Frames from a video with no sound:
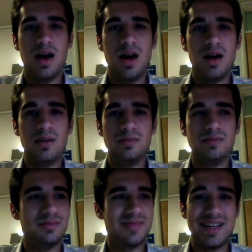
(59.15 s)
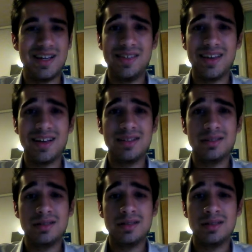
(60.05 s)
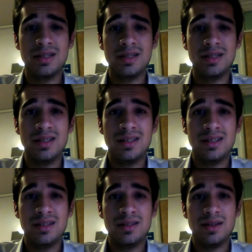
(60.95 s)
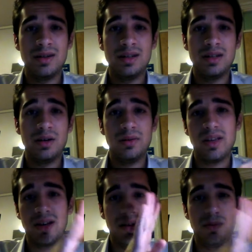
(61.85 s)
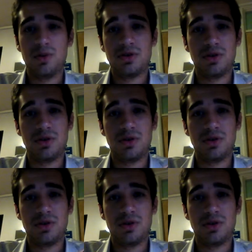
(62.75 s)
Um, anything else? I mean, oh yeah, and I'm also